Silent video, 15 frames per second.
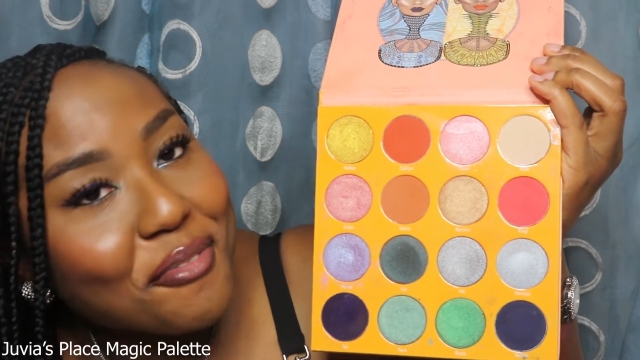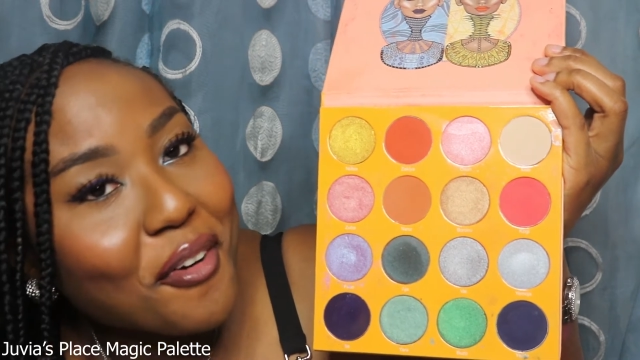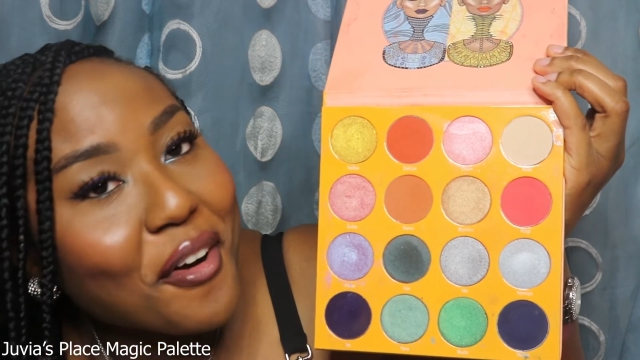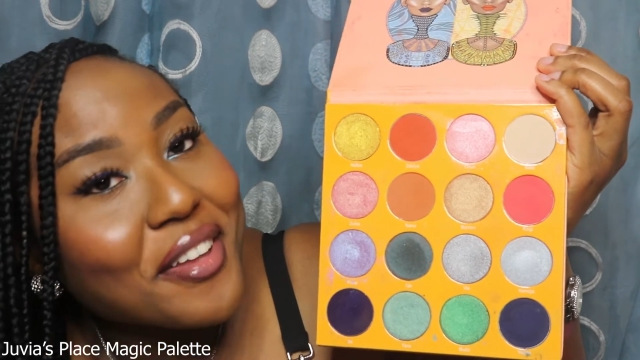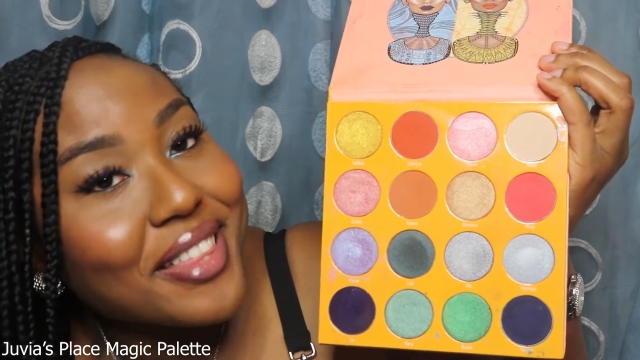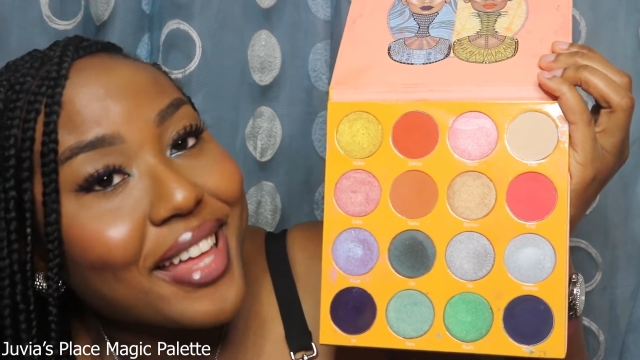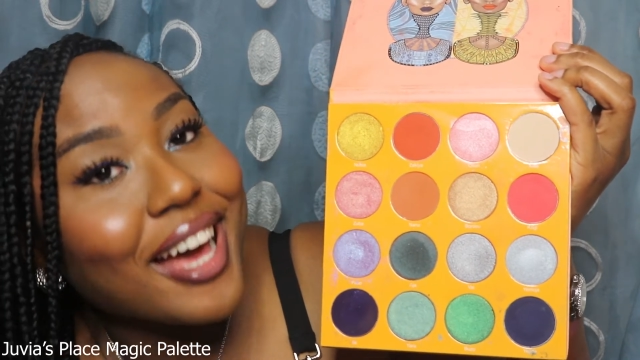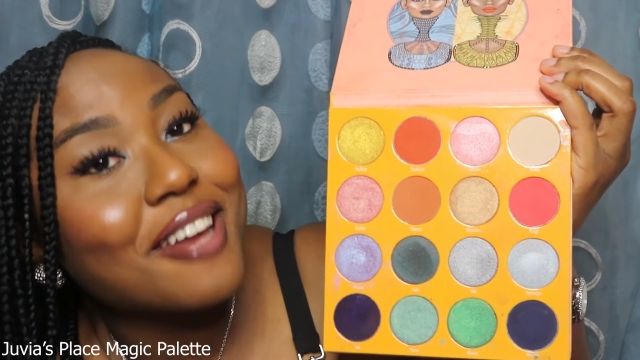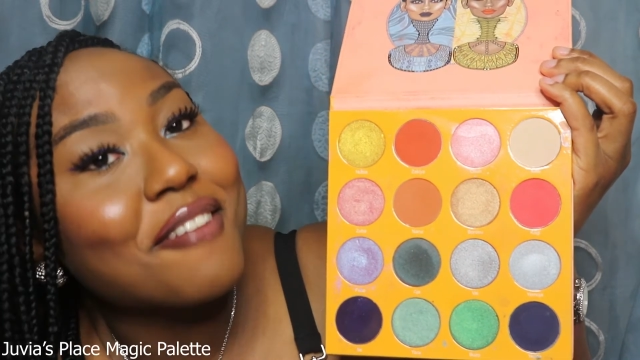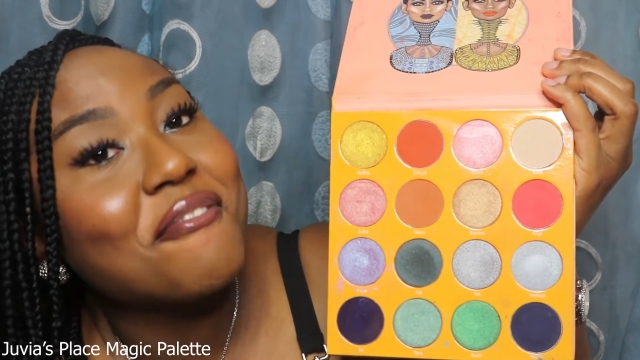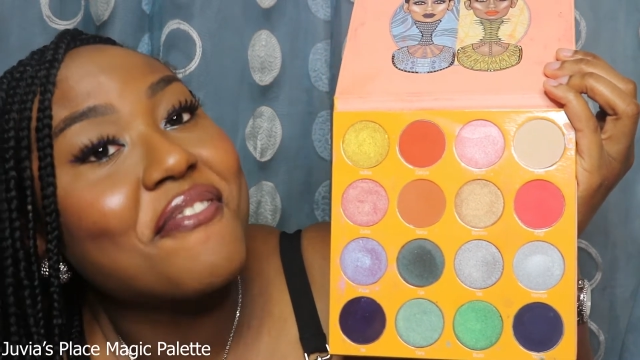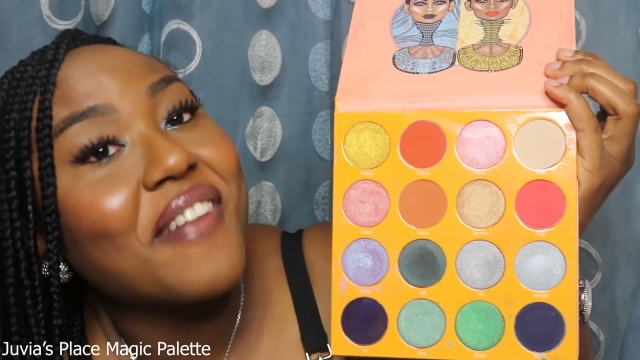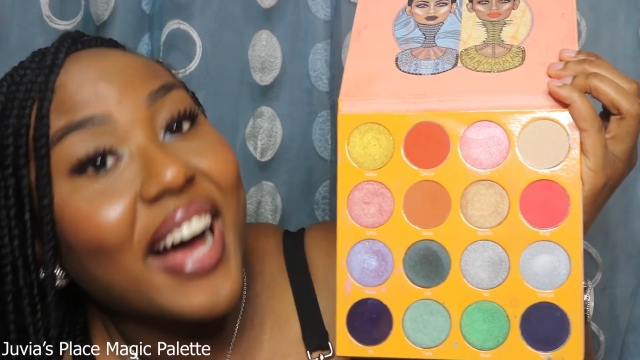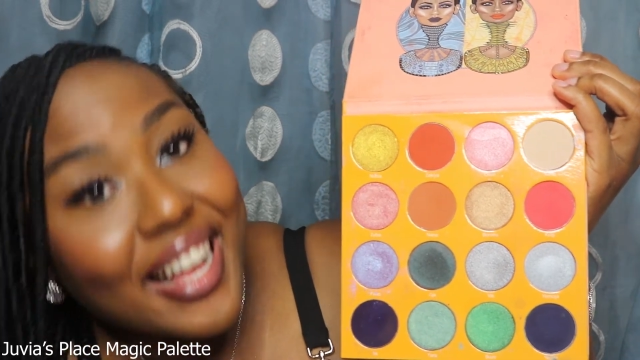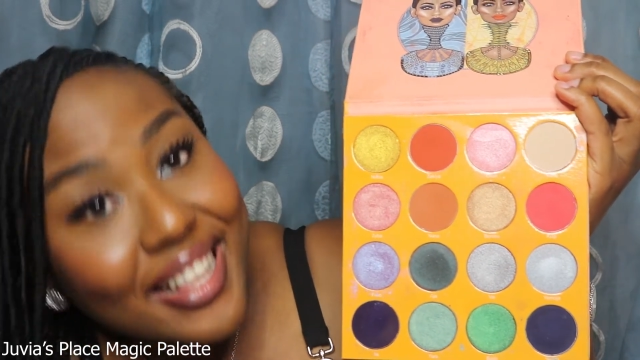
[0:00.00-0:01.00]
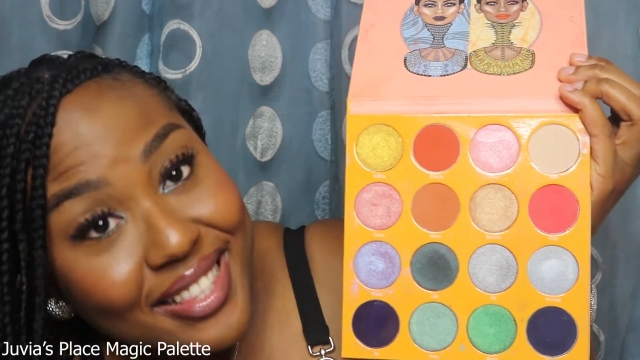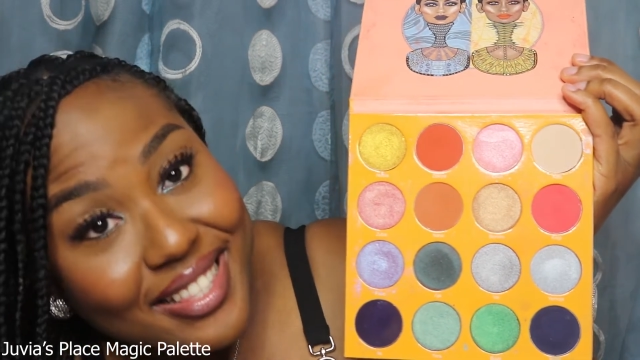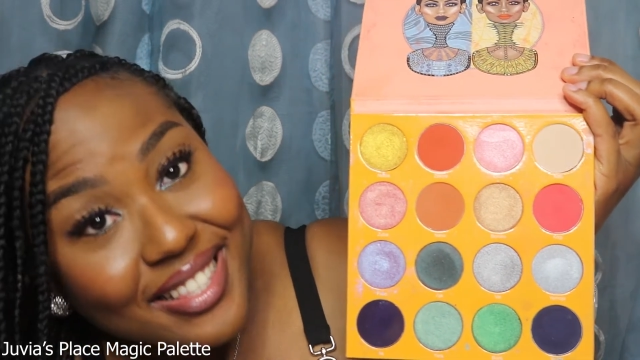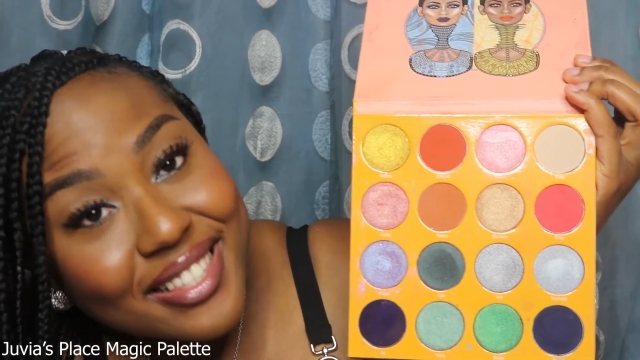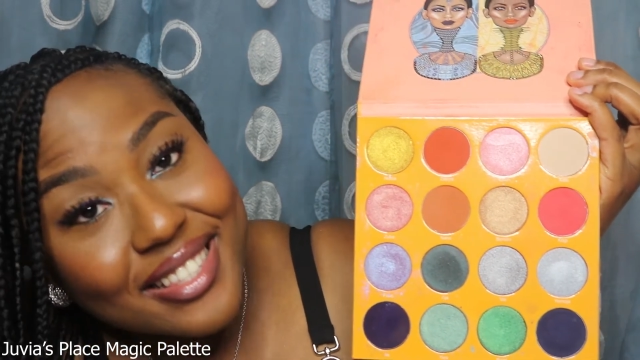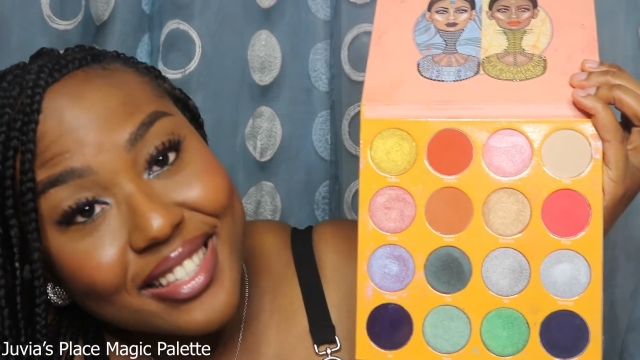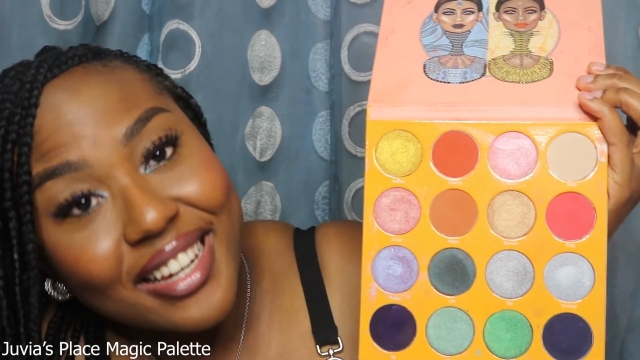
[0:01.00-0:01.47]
for the advanced